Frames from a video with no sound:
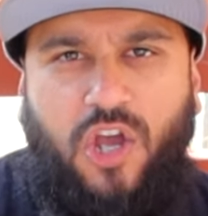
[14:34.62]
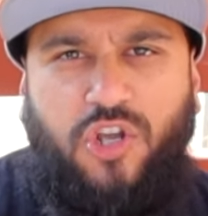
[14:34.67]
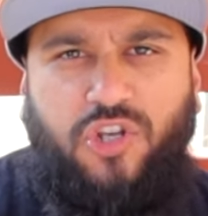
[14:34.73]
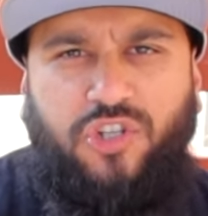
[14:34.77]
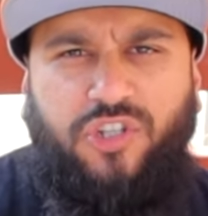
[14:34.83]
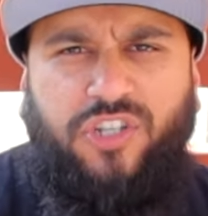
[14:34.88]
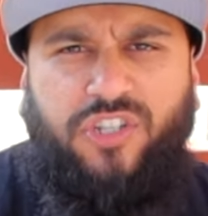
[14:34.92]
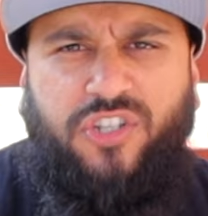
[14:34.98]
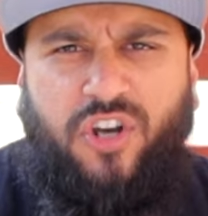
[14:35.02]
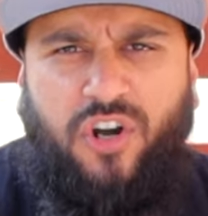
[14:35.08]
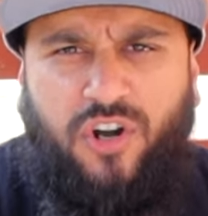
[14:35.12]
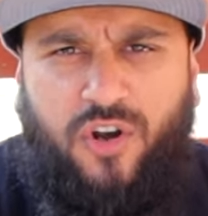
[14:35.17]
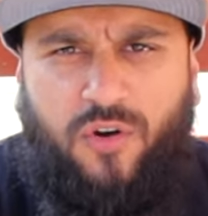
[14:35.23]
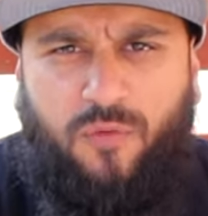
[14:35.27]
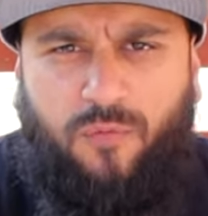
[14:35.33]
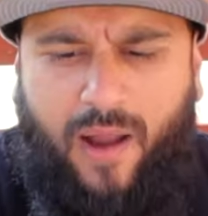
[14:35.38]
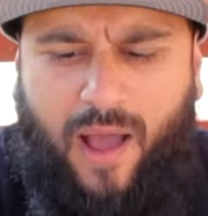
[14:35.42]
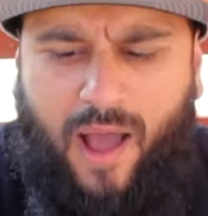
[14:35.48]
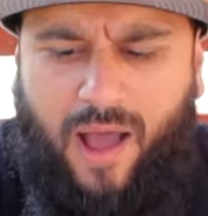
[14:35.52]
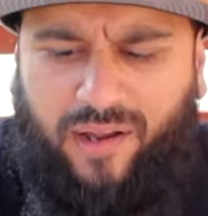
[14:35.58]
She turned
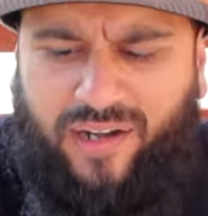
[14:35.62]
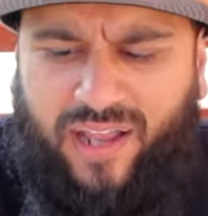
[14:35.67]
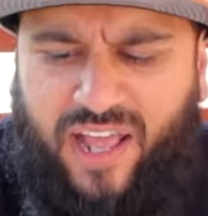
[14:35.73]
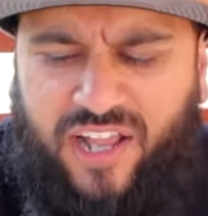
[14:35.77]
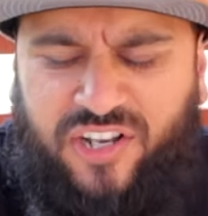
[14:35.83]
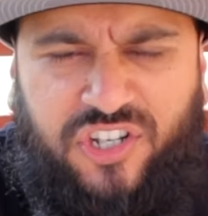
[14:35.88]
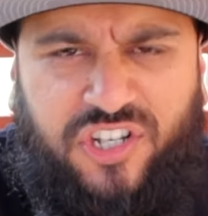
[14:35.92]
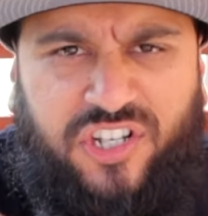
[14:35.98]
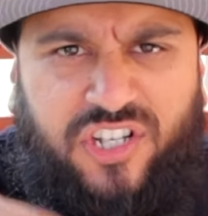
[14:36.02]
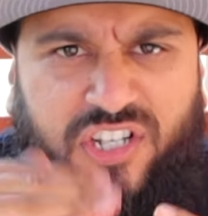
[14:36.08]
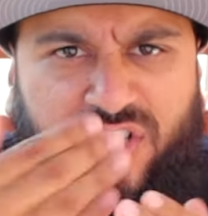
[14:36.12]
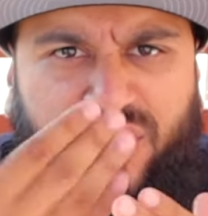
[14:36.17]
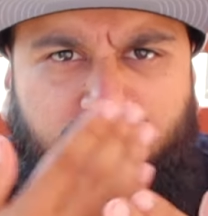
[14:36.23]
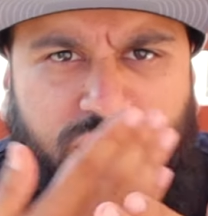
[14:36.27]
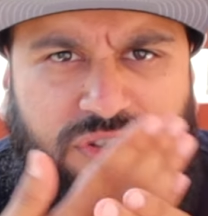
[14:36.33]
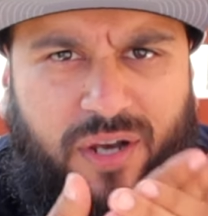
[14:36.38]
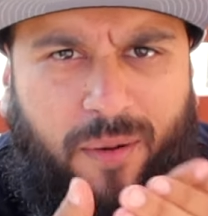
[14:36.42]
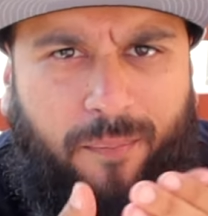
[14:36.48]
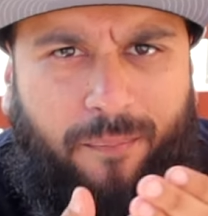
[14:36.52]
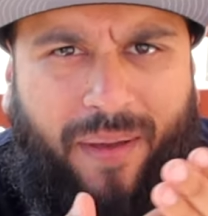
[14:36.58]
around, and she just
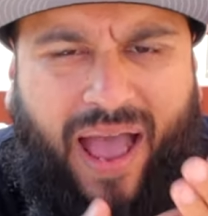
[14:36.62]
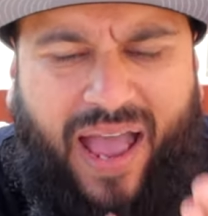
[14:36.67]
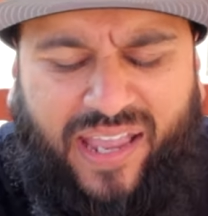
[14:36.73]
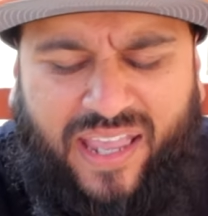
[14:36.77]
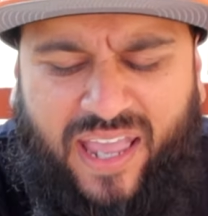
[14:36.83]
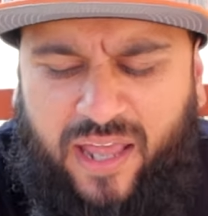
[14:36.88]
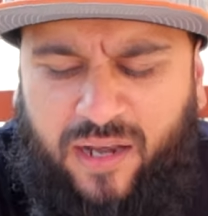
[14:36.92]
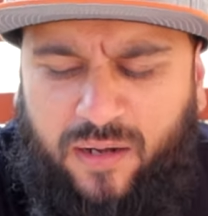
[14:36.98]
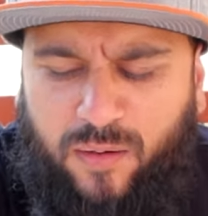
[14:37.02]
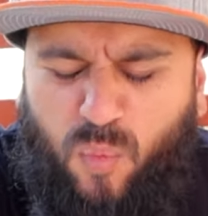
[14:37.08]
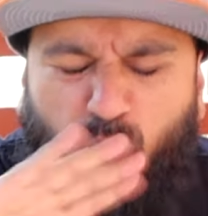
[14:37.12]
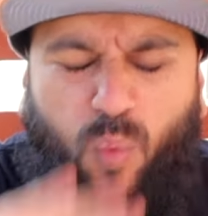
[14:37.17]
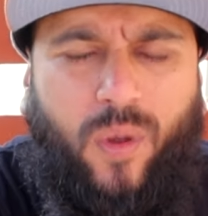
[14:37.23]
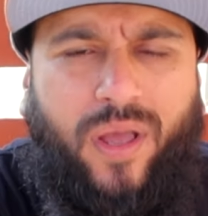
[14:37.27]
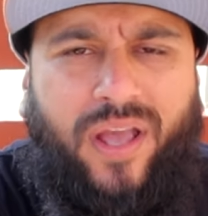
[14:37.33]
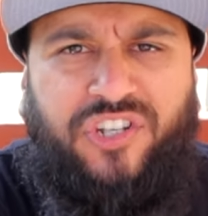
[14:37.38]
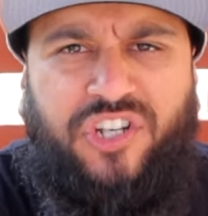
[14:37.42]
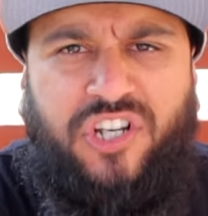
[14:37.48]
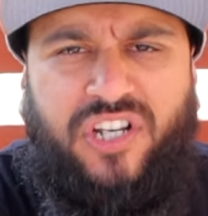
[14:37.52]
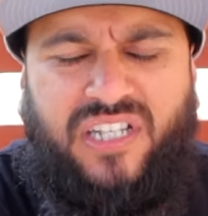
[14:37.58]
used her backhand,
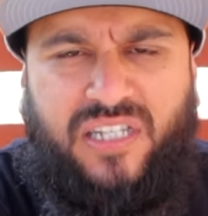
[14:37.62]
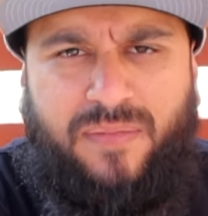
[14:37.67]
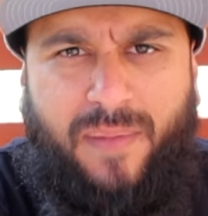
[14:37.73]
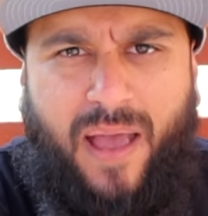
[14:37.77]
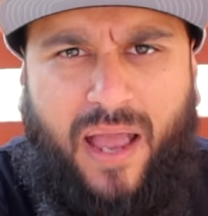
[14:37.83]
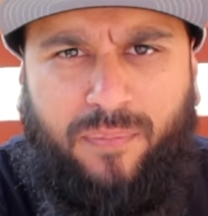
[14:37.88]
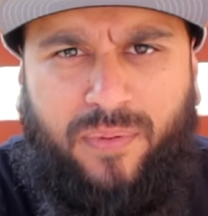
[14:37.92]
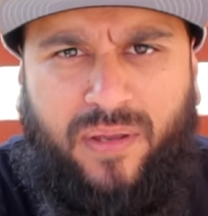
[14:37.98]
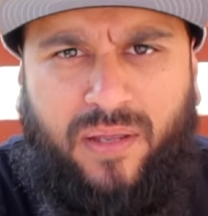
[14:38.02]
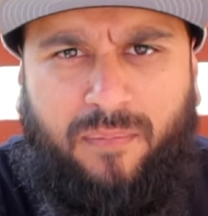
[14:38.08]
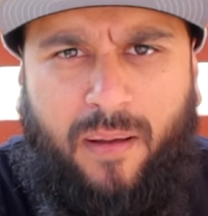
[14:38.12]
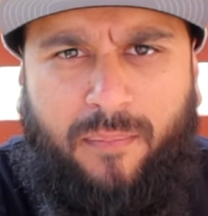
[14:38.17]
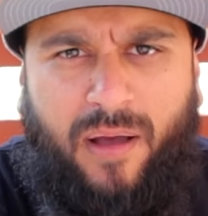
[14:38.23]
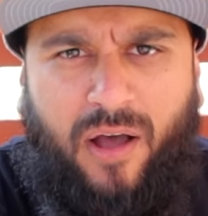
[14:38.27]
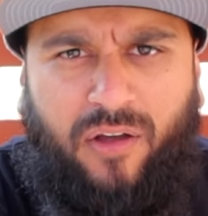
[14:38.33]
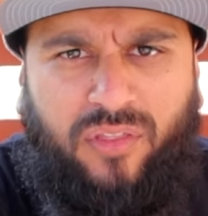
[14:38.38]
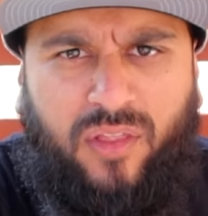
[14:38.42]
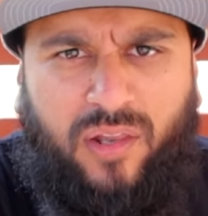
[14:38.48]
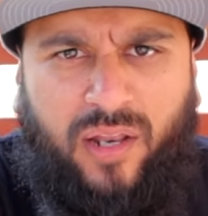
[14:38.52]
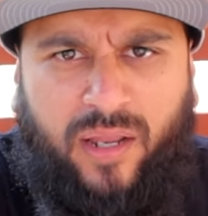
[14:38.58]
and she just smacked me in my
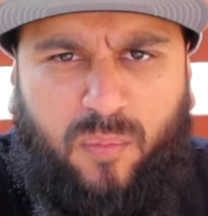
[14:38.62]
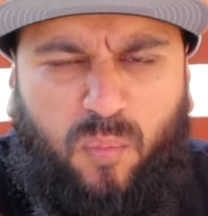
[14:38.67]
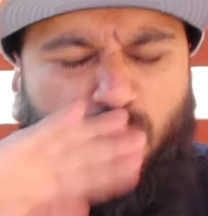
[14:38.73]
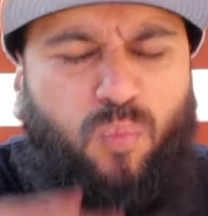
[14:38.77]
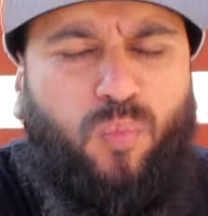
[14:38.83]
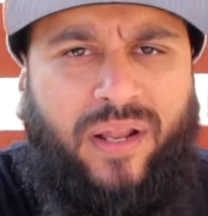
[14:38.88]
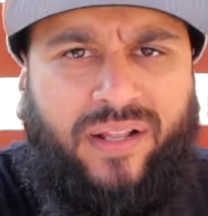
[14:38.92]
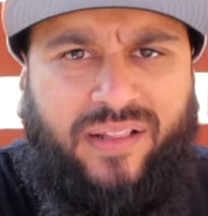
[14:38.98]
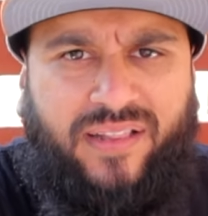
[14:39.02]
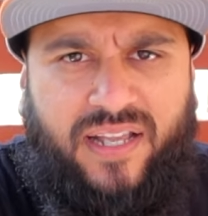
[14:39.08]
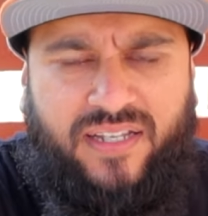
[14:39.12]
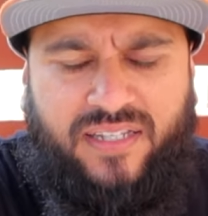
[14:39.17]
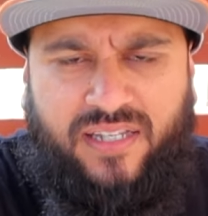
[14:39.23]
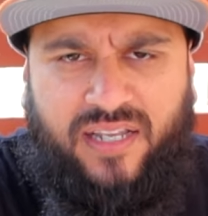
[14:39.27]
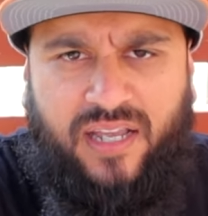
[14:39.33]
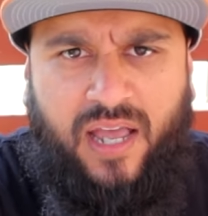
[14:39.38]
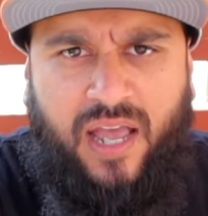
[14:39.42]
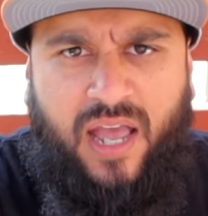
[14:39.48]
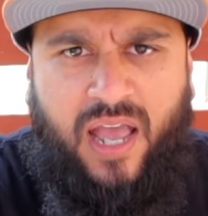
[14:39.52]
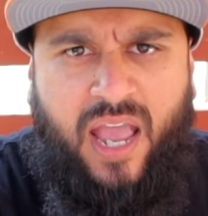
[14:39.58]
mouth, like this.
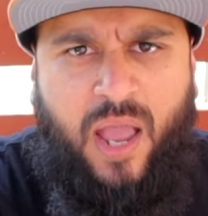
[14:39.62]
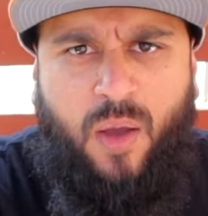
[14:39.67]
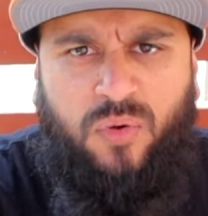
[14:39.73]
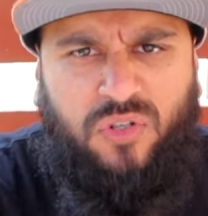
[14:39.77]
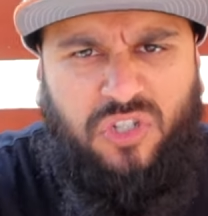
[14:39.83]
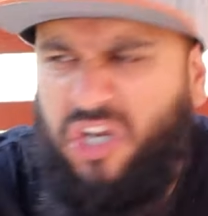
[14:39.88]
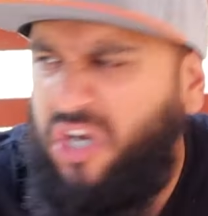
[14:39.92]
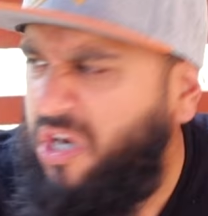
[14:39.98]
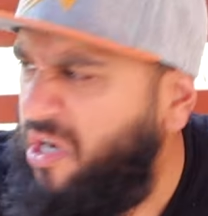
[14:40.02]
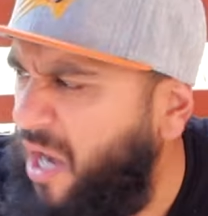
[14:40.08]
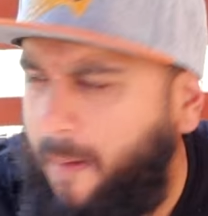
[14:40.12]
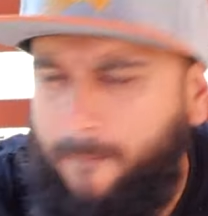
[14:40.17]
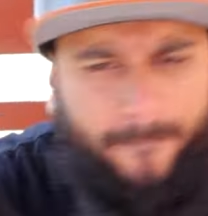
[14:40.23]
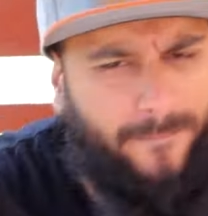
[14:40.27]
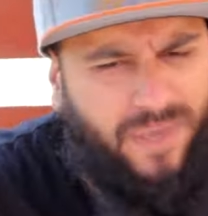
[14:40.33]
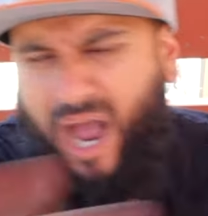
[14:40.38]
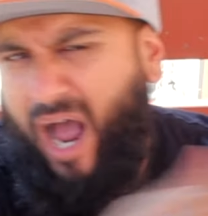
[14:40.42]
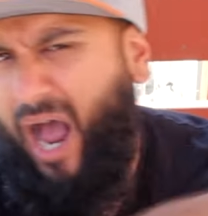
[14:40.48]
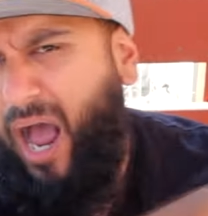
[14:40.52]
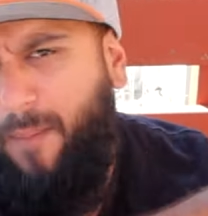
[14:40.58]
It was, she didn't, like,
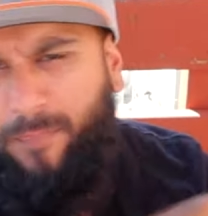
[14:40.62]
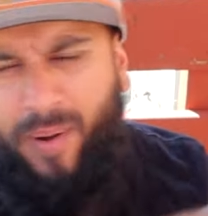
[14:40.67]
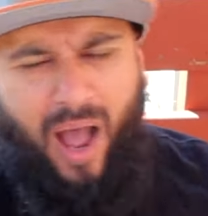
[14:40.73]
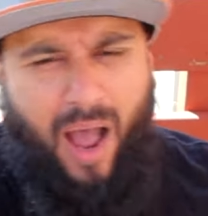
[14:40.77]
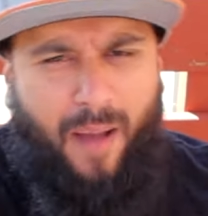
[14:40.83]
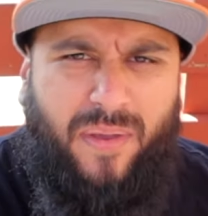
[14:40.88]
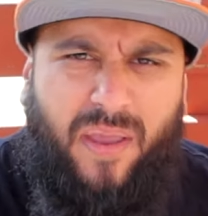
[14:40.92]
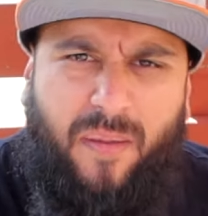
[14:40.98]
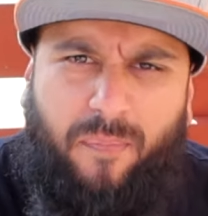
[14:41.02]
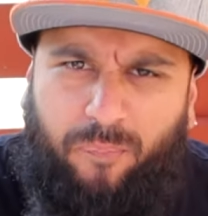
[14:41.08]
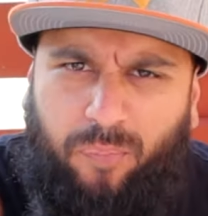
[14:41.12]
pop me,